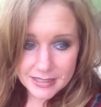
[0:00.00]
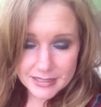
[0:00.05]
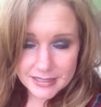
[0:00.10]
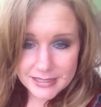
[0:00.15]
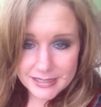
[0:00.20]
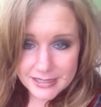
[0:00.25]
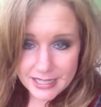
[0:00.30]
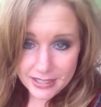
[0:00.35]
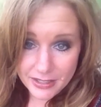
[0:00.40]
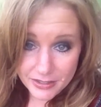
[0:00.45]

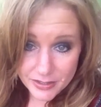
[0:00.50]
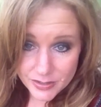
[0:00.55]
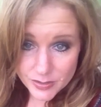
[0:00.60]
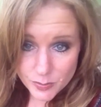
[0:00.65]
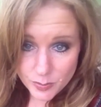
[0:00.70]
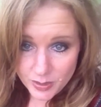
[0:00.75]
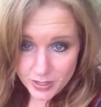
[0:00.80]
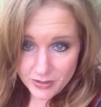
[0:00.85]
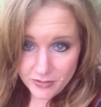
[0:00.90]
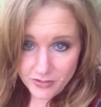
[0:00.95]

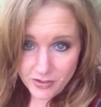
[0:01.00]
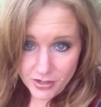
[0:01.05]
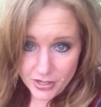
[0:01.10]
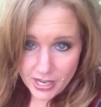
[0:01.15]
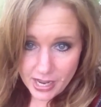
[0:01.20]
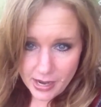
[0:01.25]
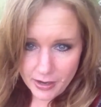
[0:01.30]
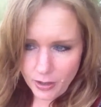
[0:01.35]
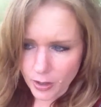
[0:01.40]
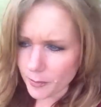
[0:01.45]
sales would have gone
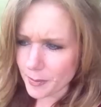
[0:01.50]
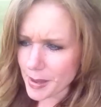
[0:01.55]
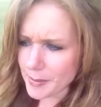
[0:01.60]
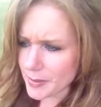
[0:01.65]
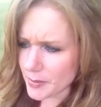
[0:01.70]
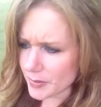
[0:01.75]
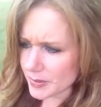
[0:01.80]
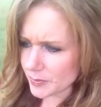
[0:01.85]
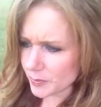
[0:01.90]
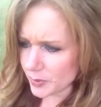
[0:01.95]
higher, or
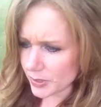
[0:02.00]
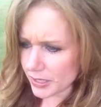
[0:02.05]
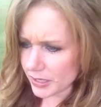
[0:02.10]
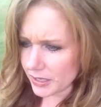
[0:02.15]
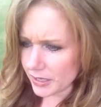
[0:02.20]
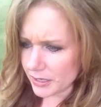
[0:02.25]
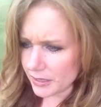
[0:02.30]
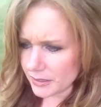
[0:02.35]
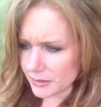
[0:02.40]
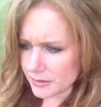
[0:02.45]
maybe it was
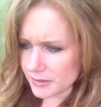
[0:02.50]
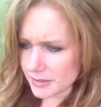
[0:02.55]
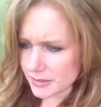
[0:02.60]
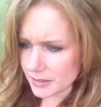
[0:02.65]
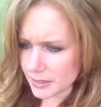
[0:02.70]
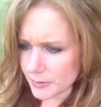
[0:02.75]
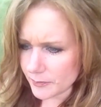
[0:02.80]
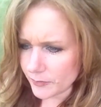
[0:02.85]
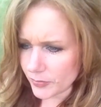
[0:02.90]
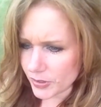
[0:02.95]
when
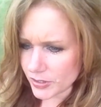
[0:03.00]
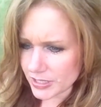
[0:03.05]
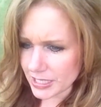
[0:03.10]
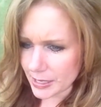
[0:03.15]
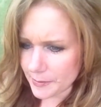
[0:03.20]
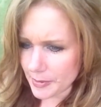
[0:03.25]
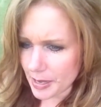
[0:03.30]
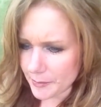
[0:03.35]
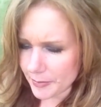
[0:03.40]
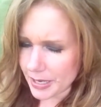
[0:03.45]
Slim first
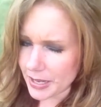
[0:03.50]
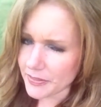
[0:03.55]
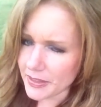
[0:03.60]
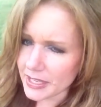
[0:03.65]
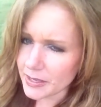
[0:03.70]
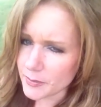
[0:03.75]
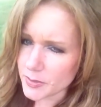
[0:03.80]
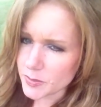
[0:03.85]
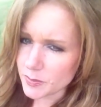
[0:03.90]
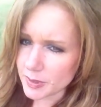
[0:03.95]
came out, but I
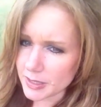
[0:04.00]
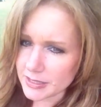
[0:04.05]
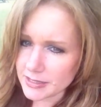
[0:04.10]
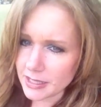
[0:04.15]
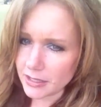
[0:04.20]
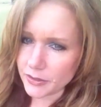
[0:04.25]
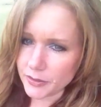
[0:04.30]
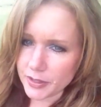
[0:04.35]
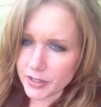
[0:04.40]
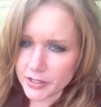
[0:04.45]
think it was when
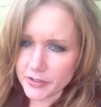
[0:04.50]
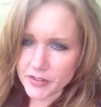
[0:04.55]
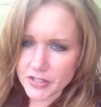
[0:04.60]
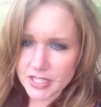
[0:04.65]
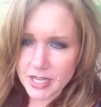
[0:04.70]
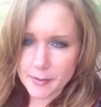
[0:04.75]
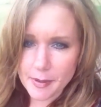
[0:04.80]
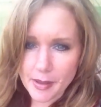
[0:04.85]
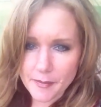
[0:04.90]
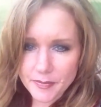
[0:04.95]
Accelerator
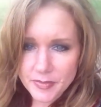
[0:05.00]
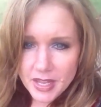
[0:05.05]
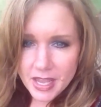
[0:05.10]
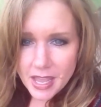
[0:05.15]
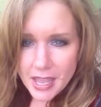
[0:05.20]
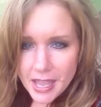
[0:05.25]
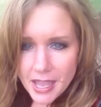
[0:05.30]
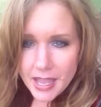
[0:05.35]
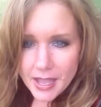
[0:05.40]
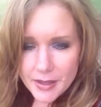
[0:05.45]
first came out.
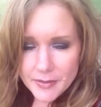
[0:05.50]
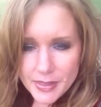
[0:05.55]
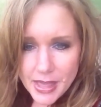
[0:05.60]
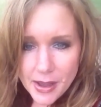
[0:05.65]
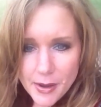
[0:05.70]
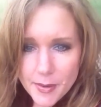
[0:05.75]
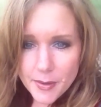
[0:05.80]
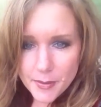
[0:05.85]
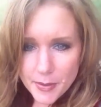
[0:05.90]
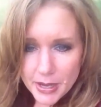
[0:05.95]

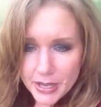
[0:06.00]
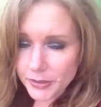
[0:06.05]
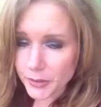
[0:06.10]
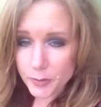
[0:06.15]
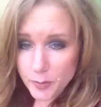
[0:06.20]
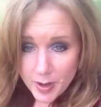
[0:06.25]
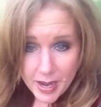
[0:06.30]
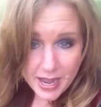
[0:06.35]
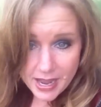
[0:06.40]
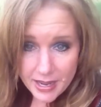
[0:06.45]

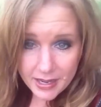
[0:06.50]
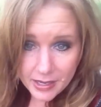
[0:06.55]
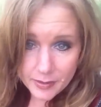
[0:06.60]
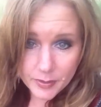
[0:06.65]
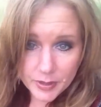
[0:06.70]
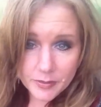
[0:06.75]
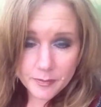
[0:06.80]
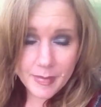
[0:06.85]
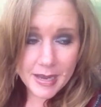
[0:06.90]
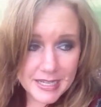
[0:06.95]
Either way, it
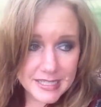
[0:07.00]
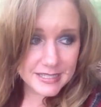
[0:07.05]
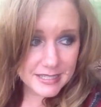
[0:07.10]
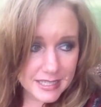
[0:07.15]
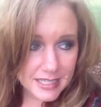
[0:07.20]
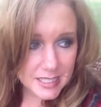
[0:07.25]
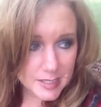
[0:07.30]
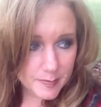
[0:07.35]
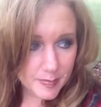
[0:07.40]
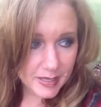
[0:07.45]
would have made
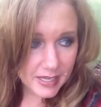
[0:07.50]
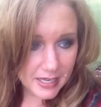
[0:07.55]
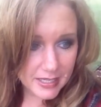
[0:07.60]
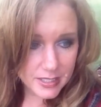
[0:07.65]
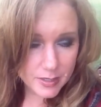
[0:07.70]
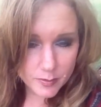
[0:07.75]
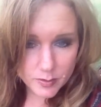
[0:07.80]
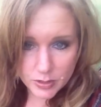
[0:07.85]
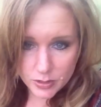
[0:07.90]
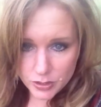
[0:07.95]
sense
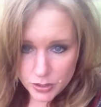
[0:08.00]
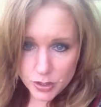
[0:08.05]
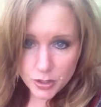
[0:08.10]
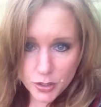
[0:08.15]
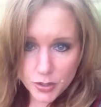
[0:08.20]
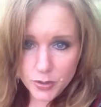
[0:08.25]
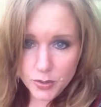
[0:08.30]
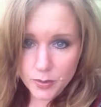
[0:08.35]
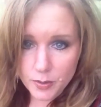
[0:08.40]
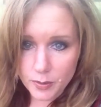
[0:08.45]
because there was a
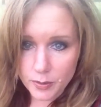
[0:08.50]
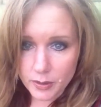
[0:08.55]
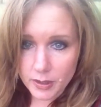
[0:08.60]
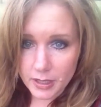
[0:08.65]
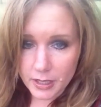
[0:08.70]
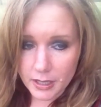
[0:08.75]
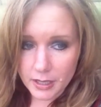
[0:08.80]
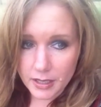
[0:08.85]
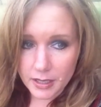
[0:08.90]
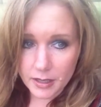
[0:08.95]
new,
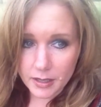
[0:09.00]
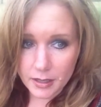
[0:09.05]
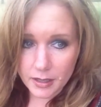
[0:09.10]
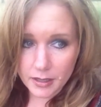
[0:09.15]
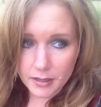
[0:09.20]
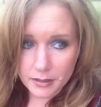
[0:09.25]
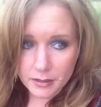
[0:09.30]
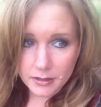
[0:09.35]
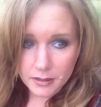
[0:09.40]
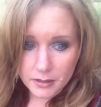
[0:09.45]

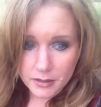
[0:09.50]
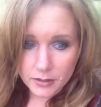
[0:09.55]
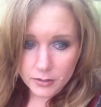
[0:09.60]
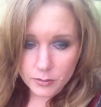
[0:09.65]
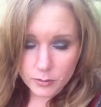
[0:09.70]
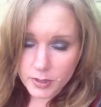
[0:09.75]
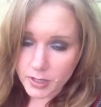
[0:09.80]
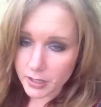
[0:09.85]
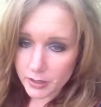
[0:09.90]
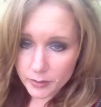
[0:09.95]

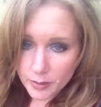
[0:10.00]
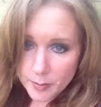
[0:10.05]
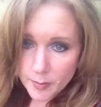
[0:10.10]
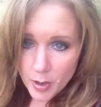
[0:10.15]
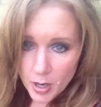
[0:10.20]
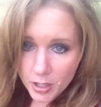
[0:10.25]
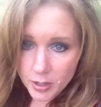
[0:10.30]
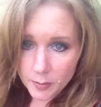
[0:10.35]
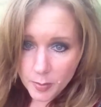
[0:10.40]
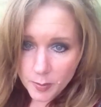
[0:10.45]
really
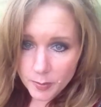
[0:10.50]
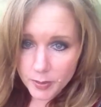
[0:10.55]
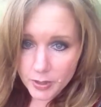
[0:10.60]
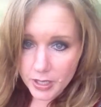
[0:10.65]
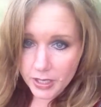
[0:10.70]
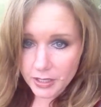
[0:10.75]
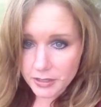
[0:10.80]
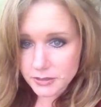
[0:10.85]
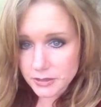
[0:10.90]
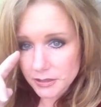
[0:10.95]
remarkable
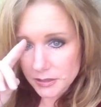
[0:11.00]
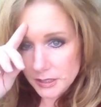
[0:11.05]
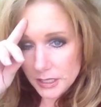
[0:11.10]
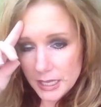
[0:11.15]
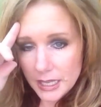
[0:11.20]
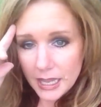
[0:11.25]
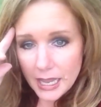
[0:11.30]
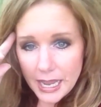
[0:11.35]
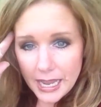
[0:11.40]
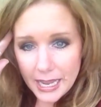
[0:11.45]
product,
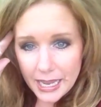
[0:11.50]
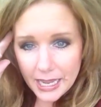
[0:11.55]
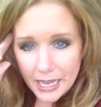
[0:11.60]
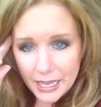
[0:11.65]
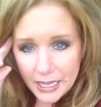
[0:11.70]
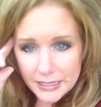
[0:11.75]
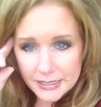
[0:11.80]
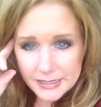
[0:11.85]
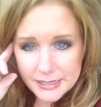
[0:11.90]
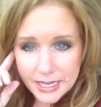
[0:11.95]

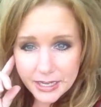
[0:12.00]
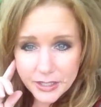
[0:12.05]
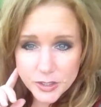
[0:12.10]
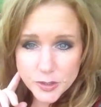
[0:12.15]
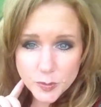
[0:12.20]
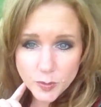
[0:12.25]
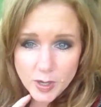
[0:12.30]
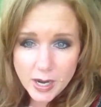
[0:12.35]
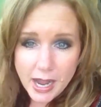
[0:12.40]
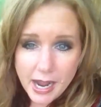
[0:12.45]
and
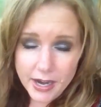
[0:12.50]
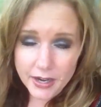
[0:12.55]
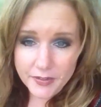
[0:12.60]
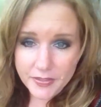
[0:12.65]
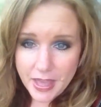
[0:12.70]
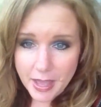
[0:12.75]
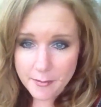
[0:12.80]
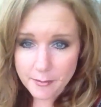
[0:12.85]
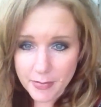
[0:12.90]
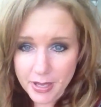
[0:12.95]
sales were higher
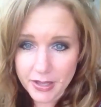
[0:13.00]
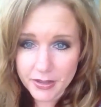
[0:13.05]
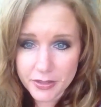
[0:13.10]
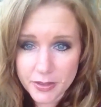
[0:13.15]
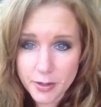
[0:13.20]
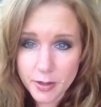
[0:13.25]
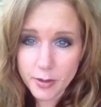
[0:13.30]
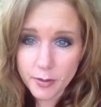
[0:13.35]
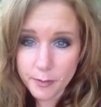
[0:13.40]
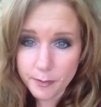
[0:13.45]
that
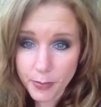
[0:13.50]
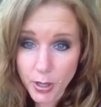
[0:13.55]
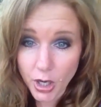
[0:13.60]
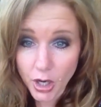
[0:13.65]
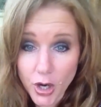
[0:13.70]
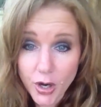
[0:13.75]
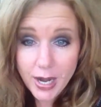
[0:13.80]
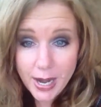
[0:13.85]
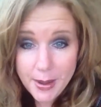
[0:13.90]
month per